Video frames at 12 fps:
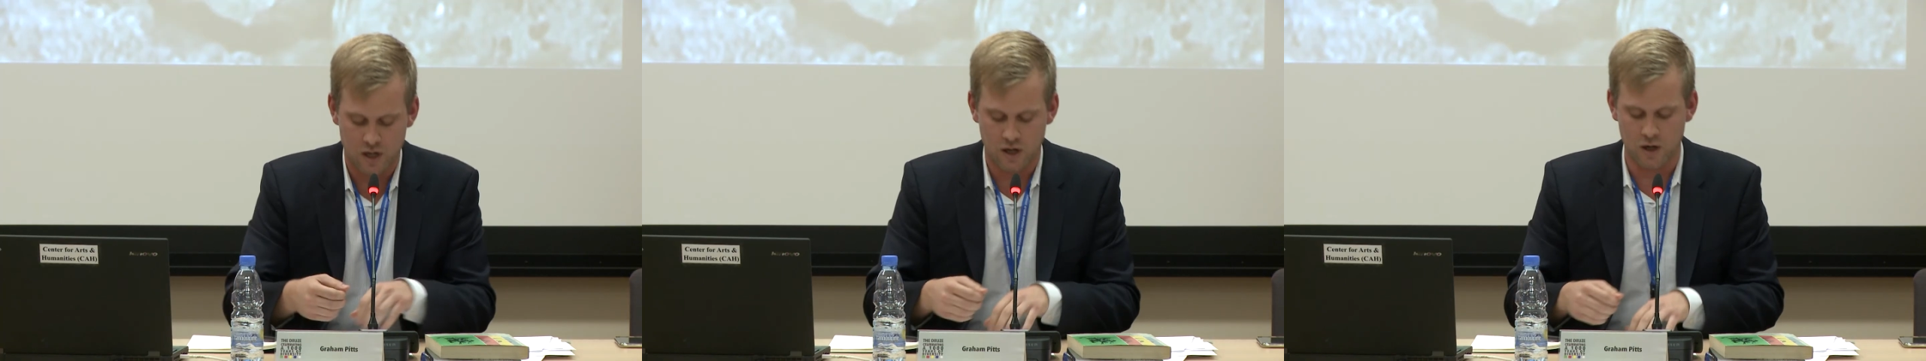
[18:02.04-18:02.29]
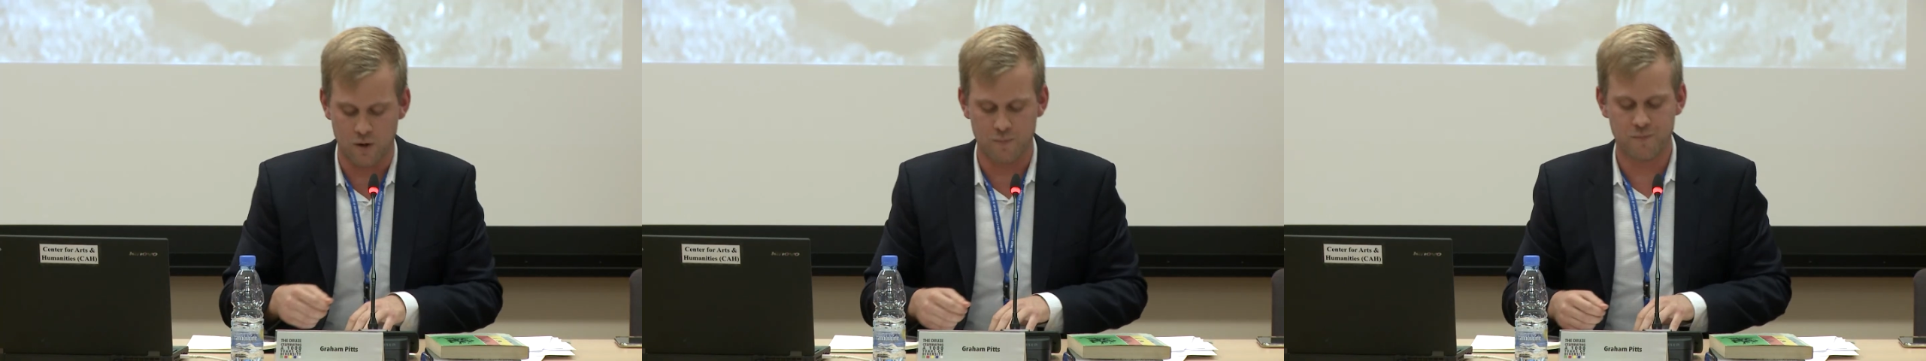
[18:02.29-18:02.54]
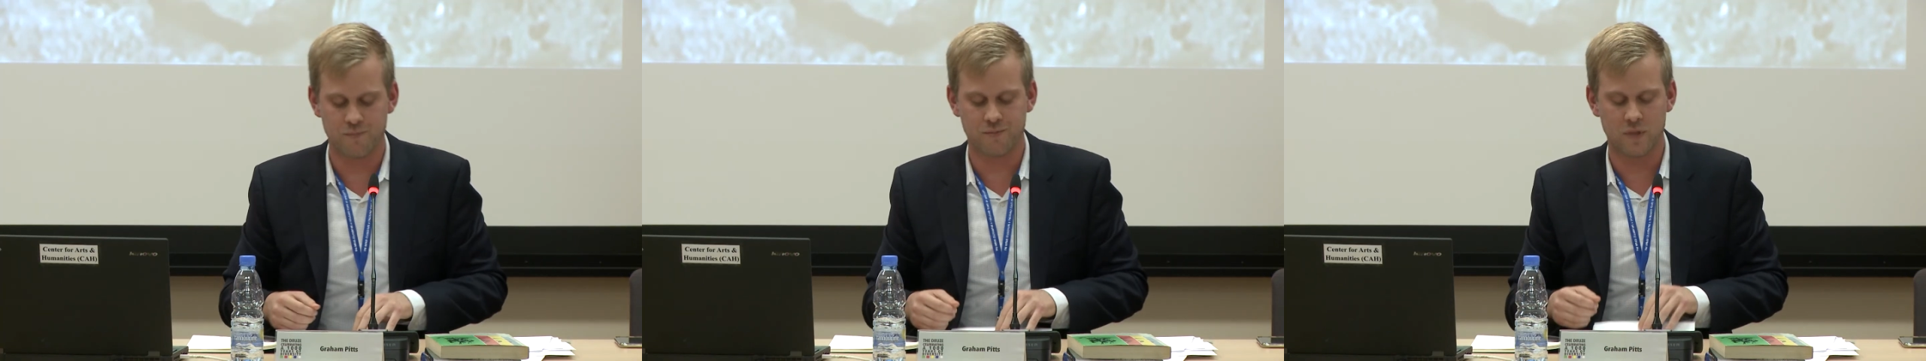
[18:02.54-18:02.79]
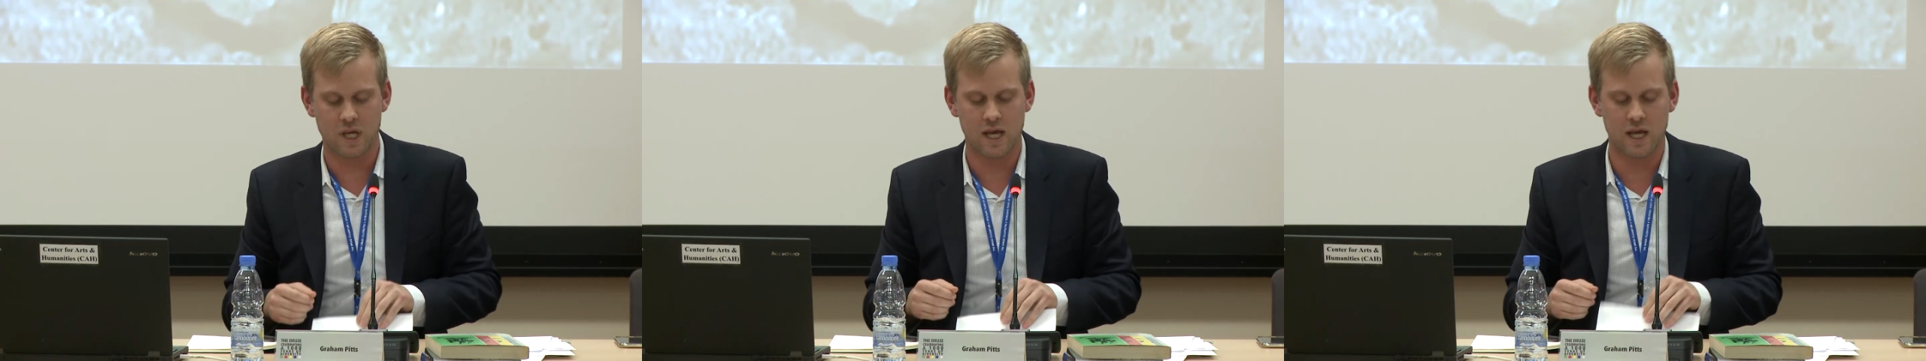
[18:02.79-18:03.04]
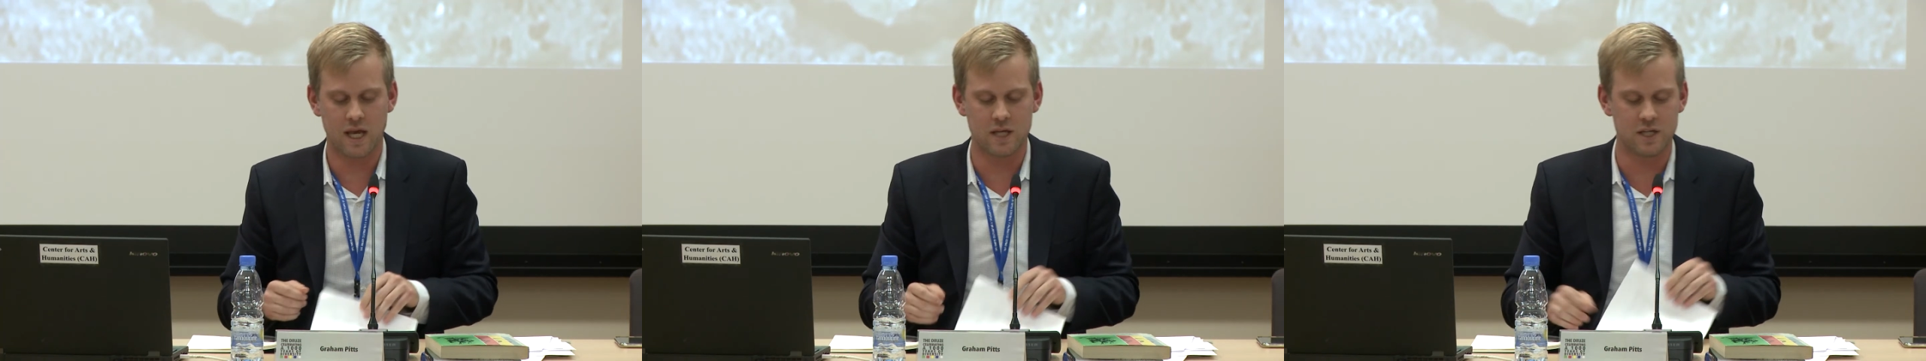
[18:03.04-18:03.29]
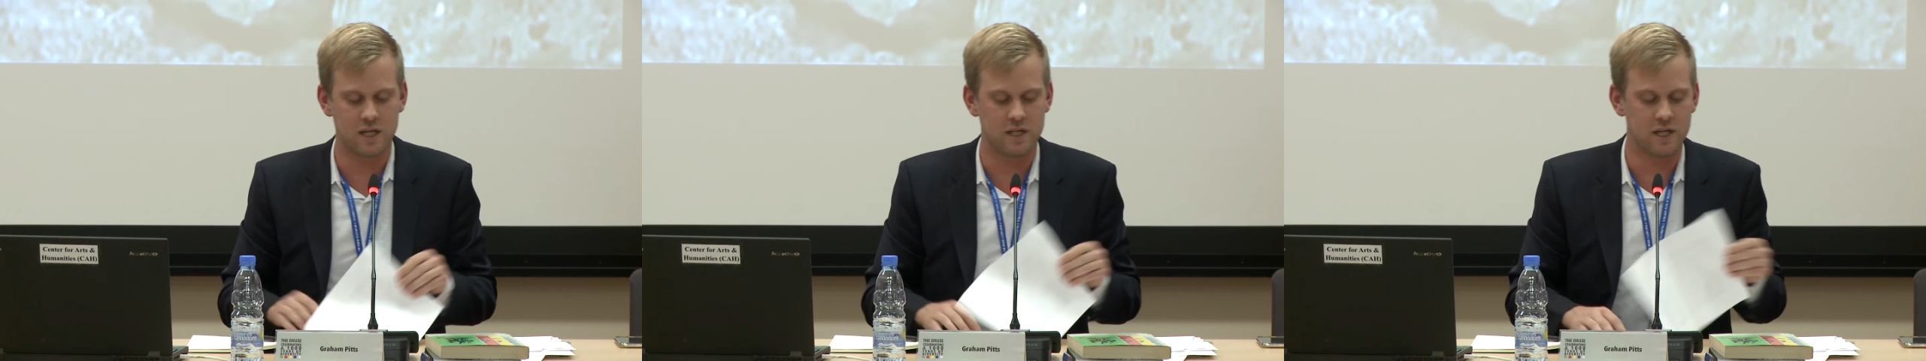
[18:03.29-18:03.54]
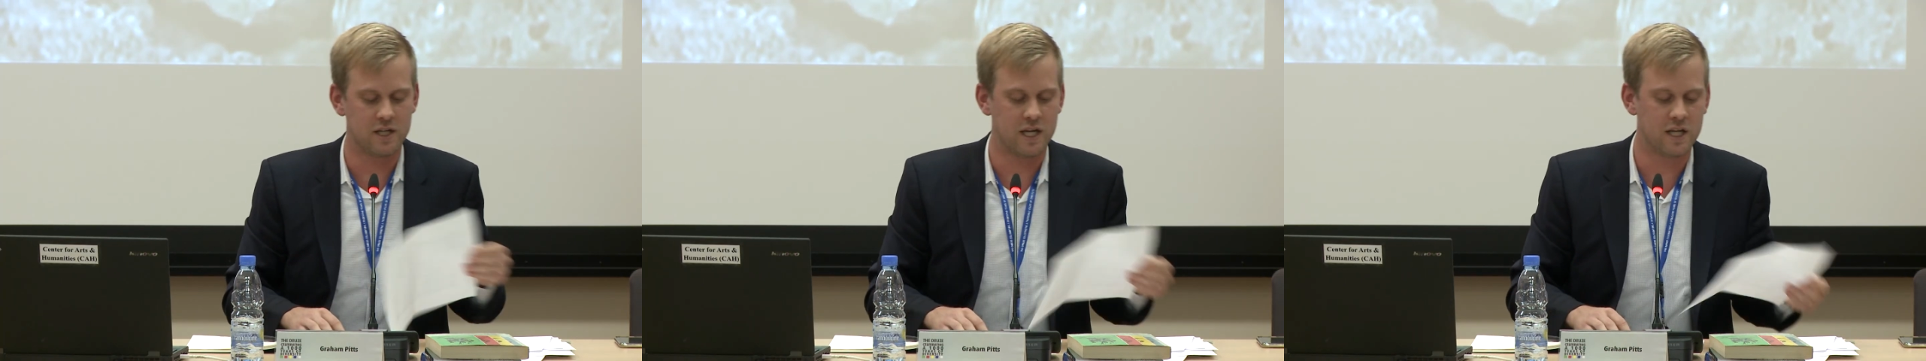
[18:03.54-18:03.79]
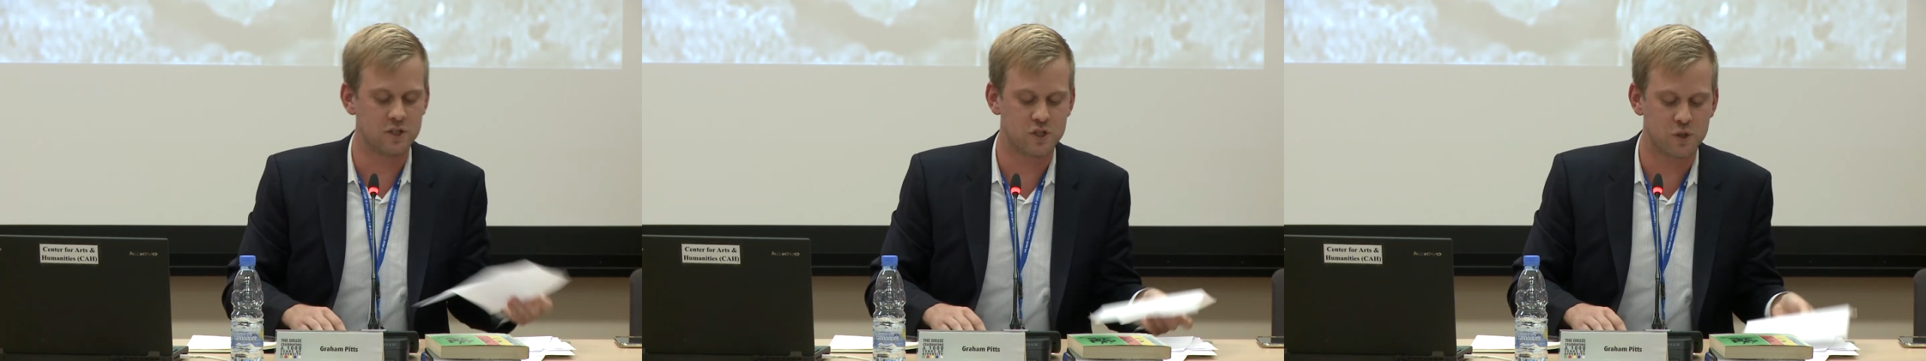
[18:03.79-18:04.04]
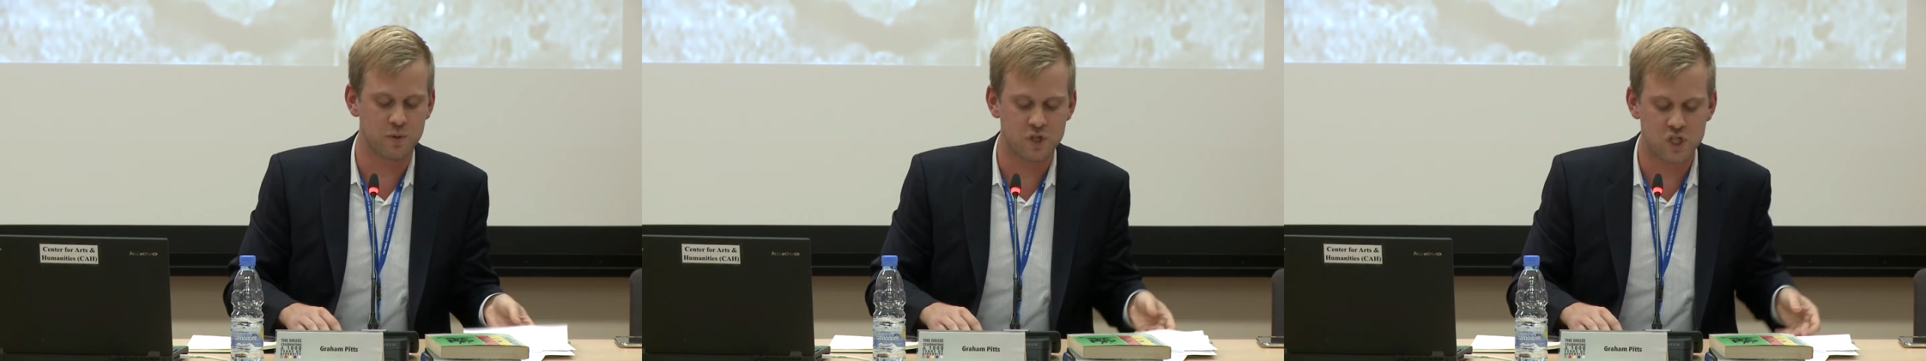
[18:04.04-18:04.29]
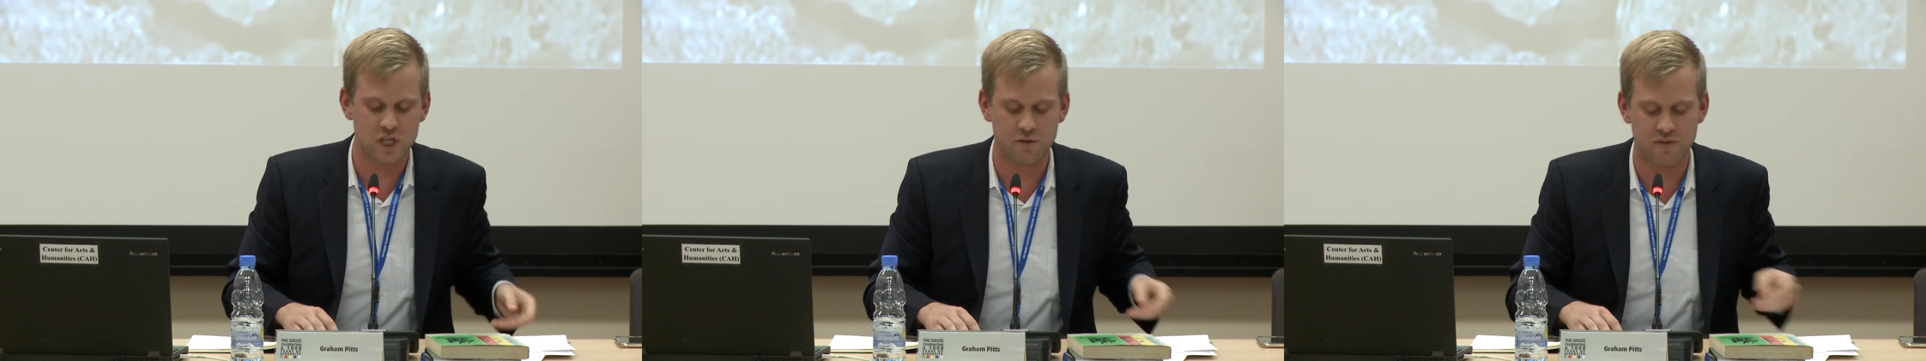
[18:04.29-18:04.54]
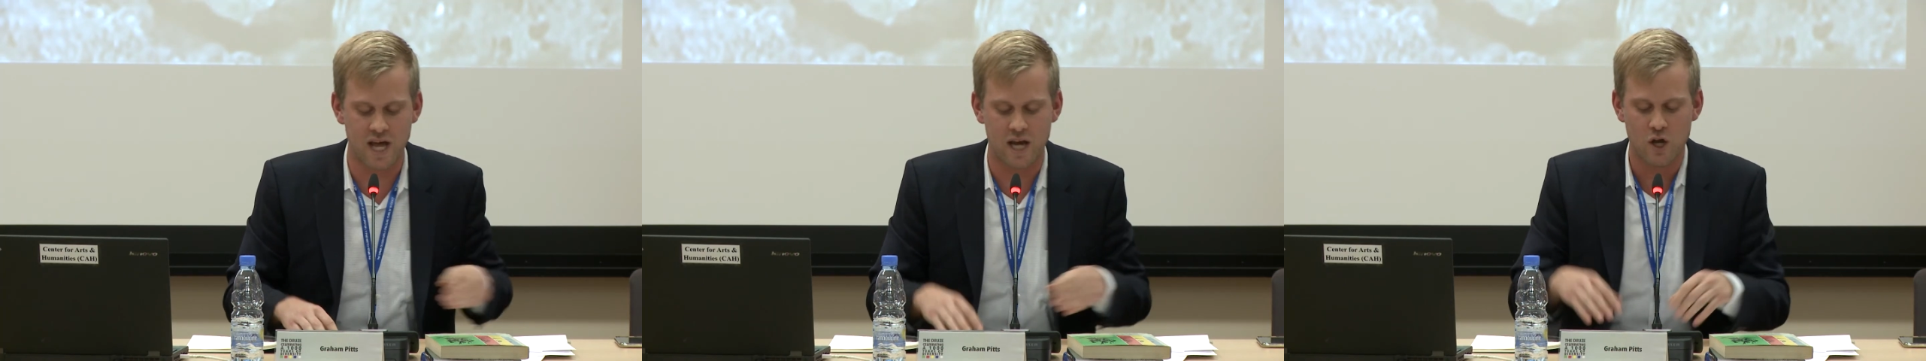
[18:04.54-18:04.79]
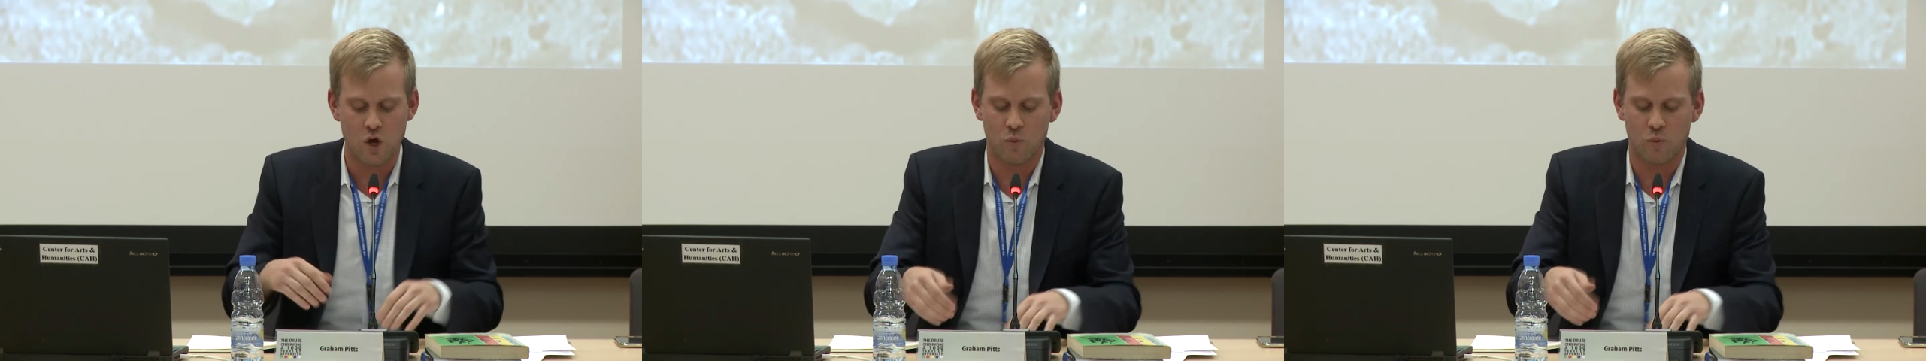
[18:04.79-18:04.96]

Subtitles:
And to achieve that,